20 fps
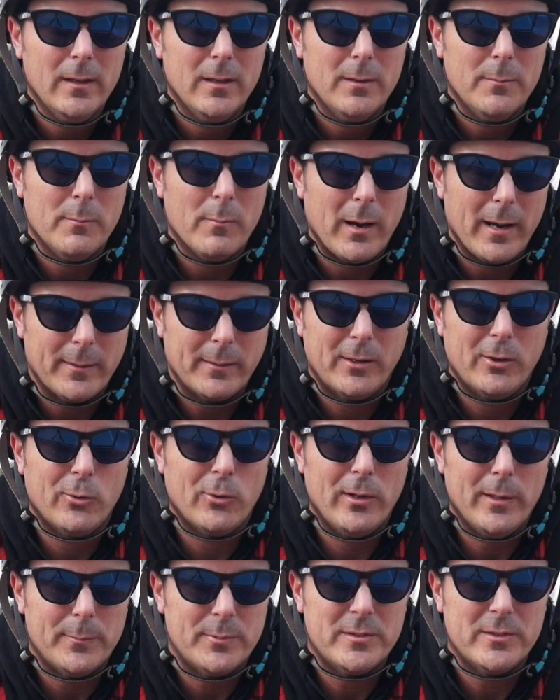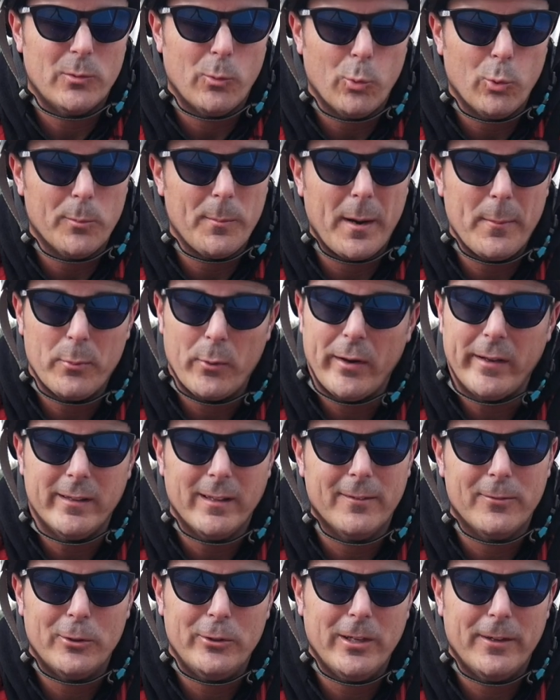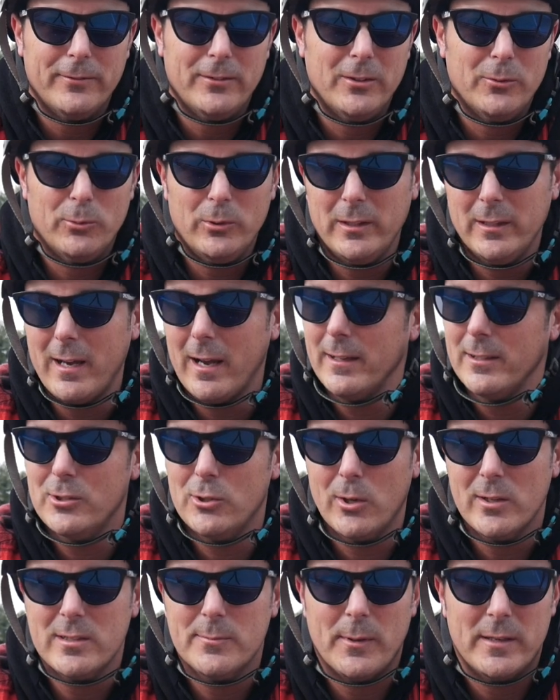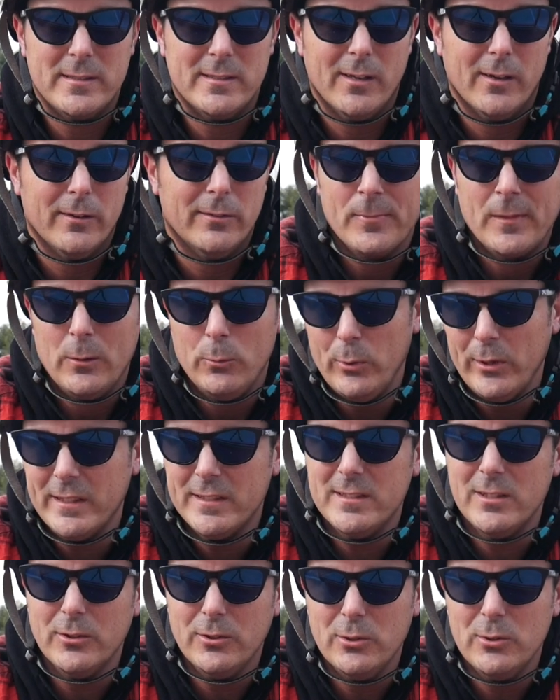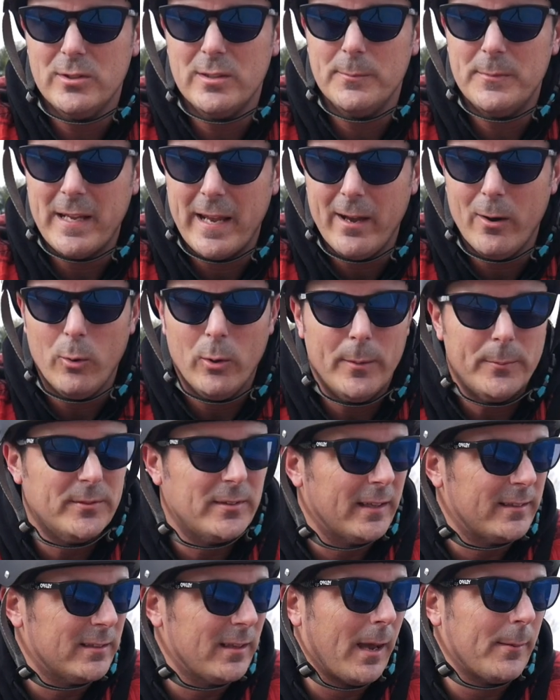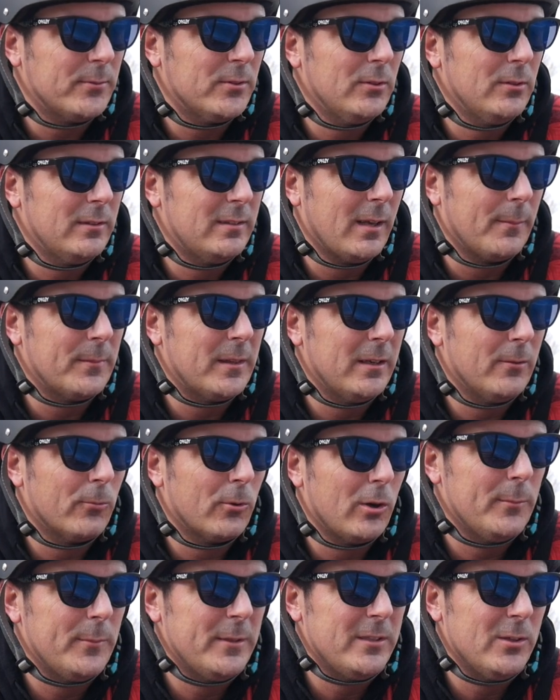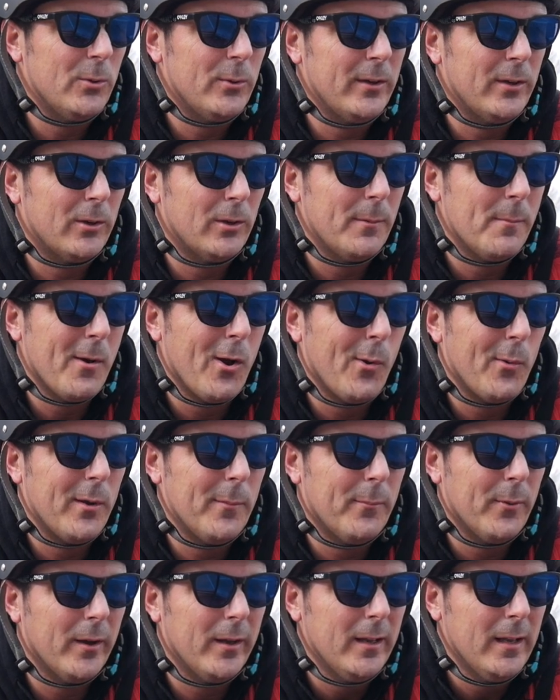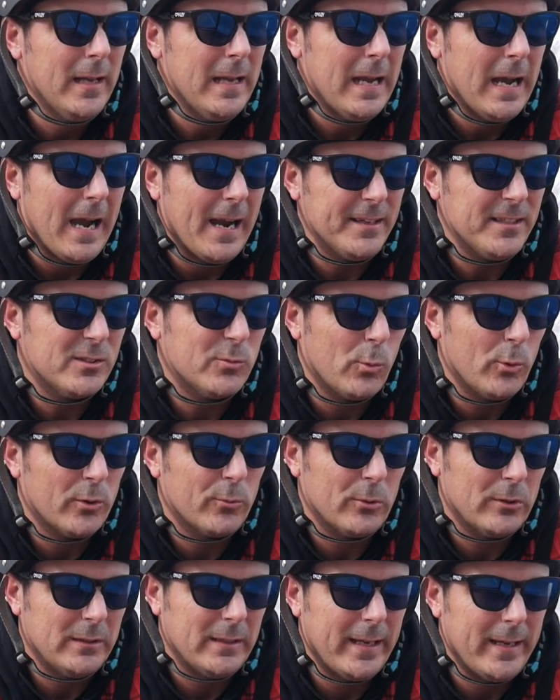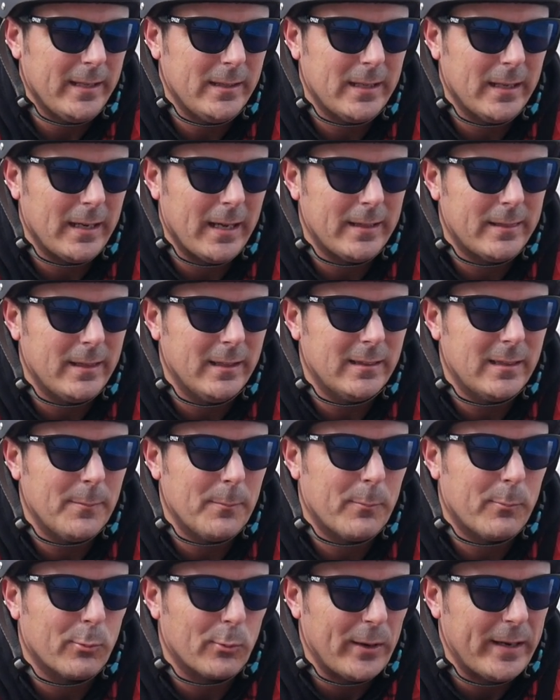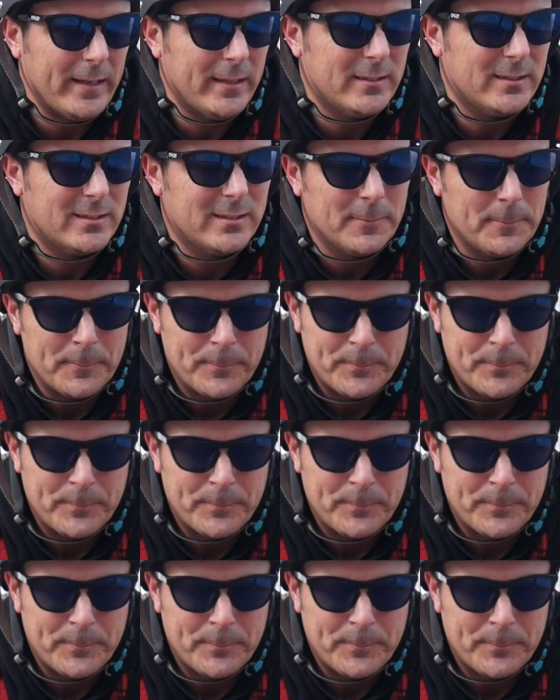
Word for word: my grips or my brake lever enough to really kind of trust myself. We could still do some tail whips. That's absolutely something we're to be doing here in a moment. But I just want to relay that I think that brakes